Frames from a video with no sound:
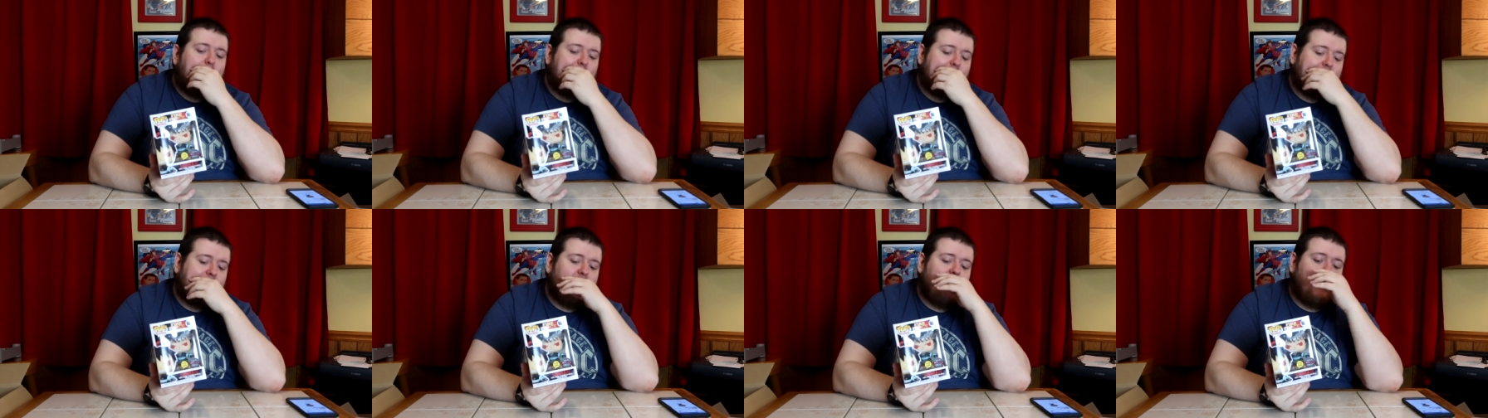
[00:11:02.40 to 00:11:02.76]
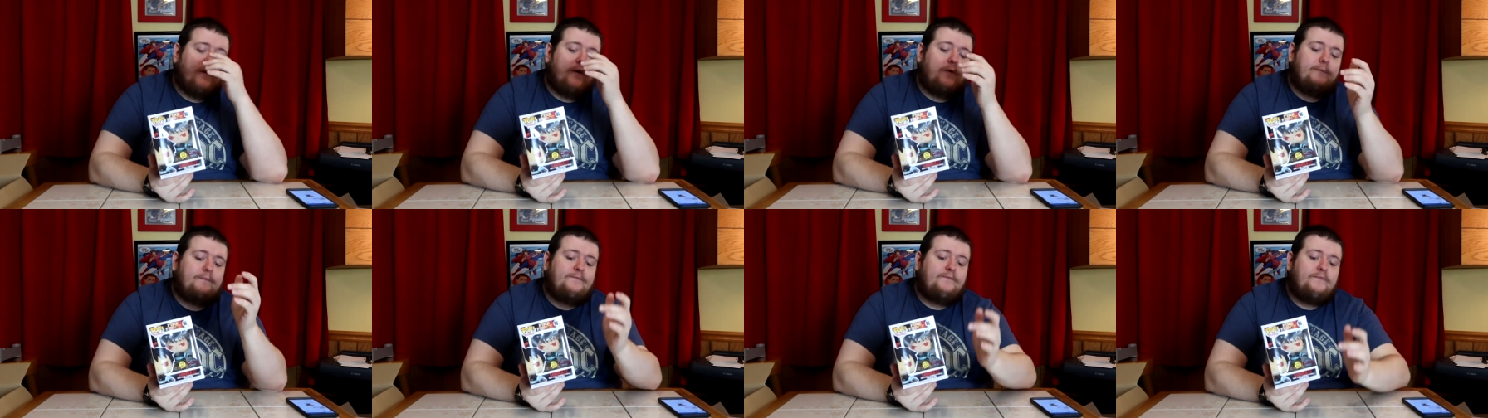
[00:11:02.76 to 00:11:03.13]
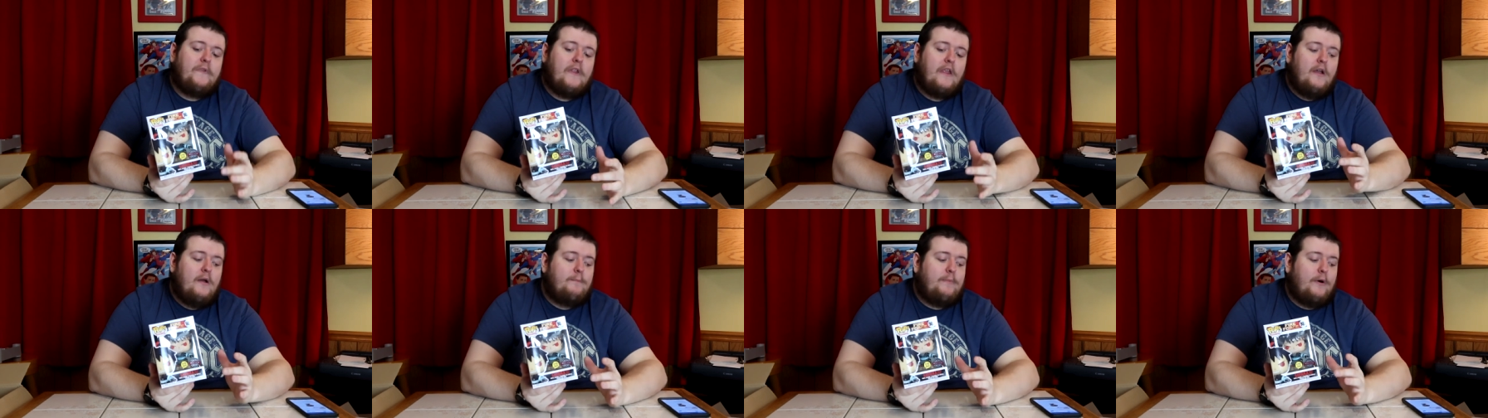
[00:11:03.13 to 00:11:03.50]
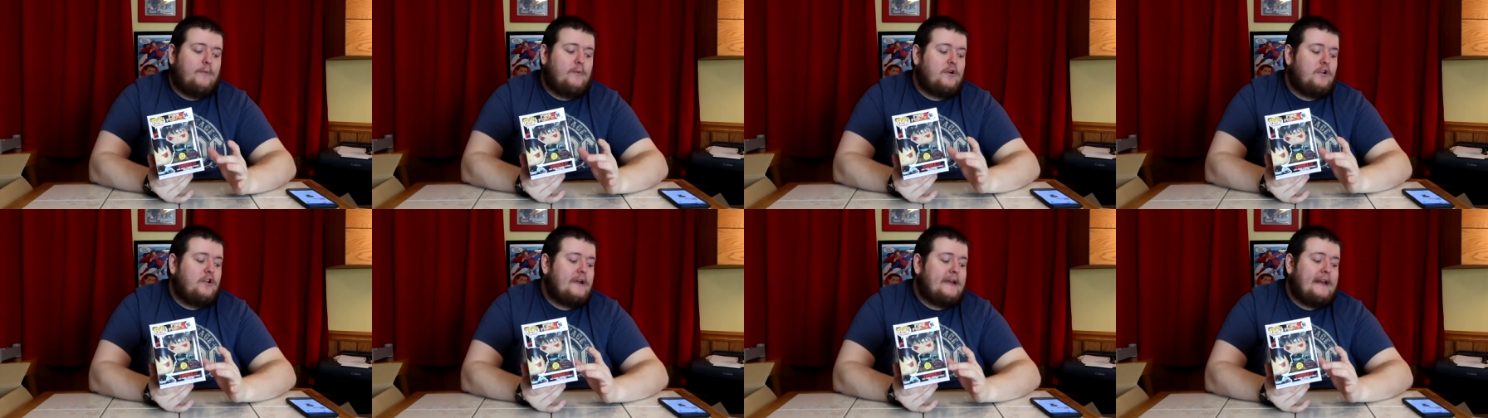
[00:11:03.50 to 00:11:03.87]
So, but
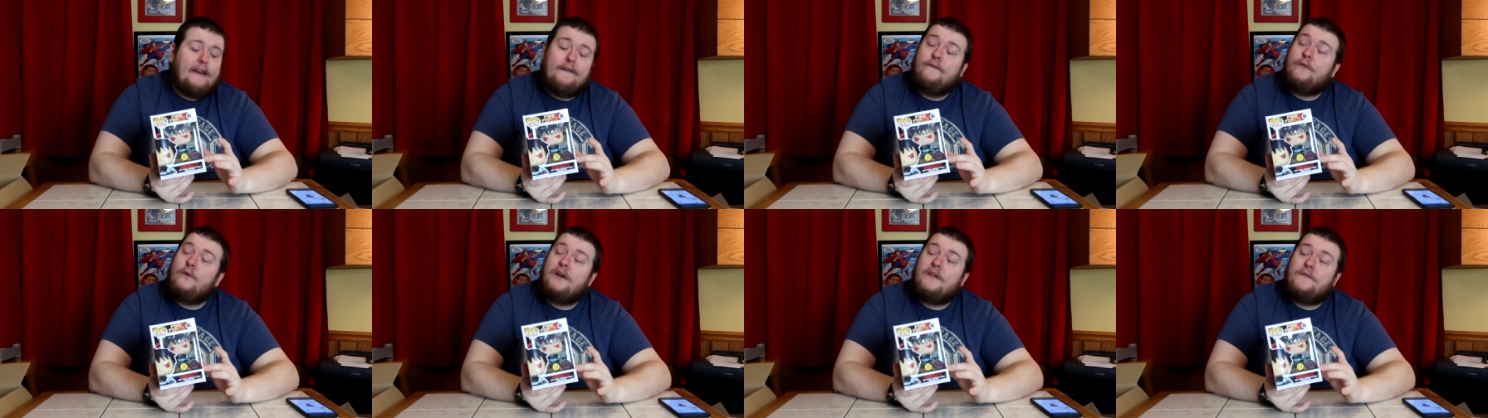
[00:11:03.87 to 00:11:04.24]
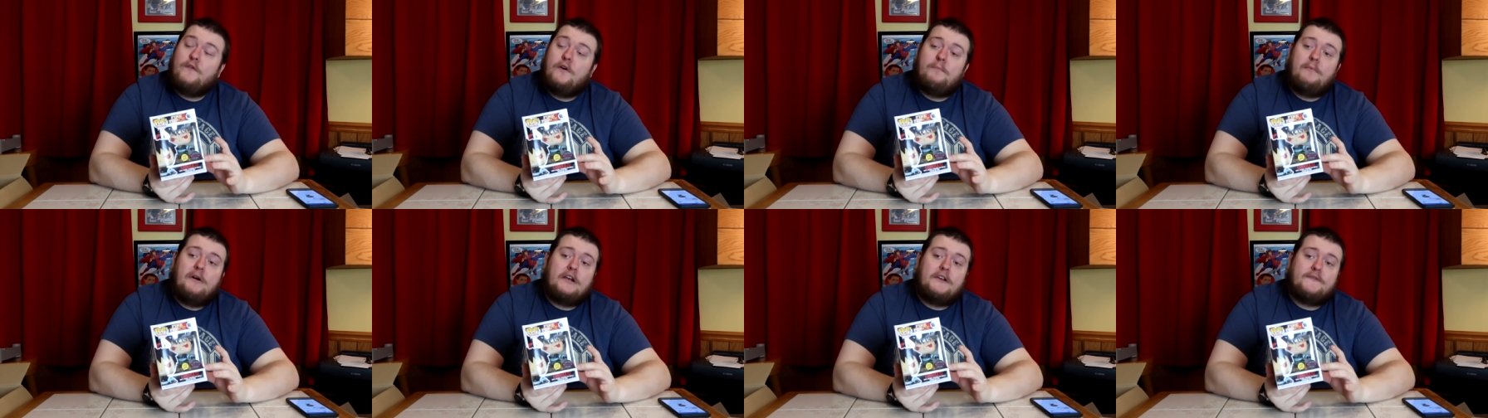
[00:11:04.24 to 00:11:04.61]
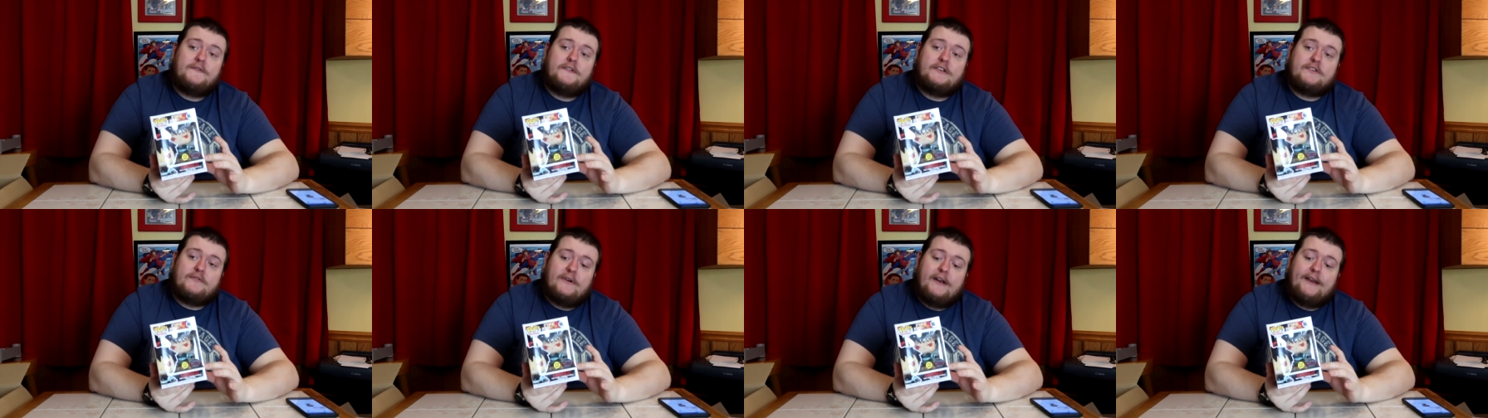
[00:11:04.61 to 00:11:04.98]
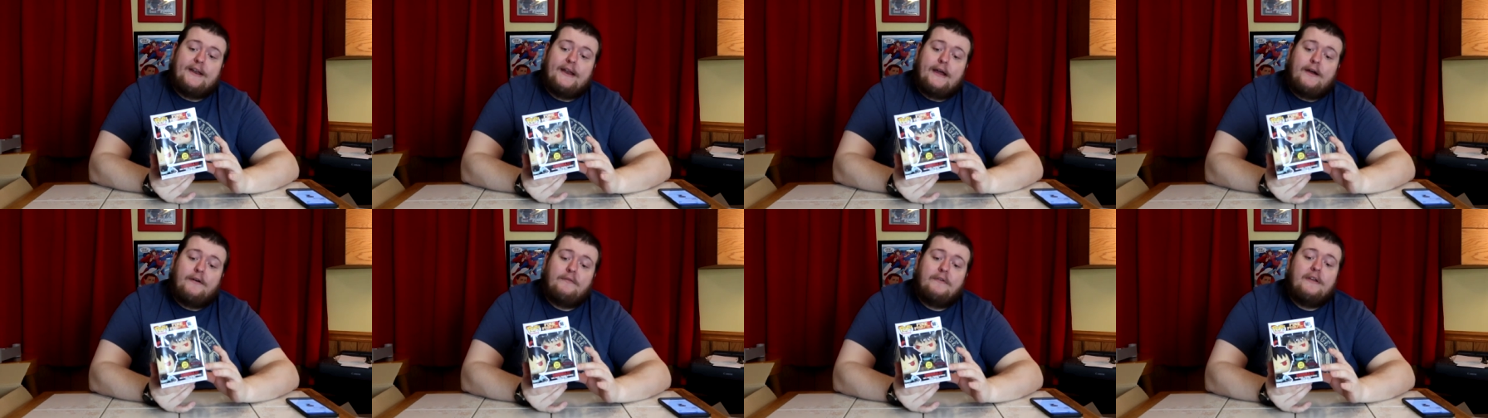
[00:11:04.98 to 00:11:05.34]
we're looking at 44 bucks for this right
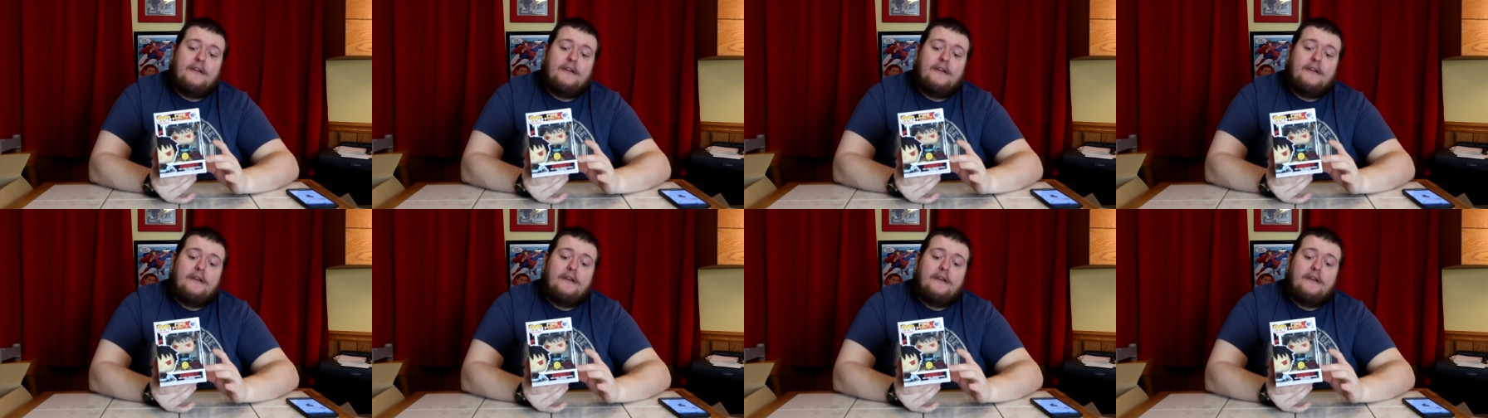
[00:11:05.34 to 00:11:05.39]
now.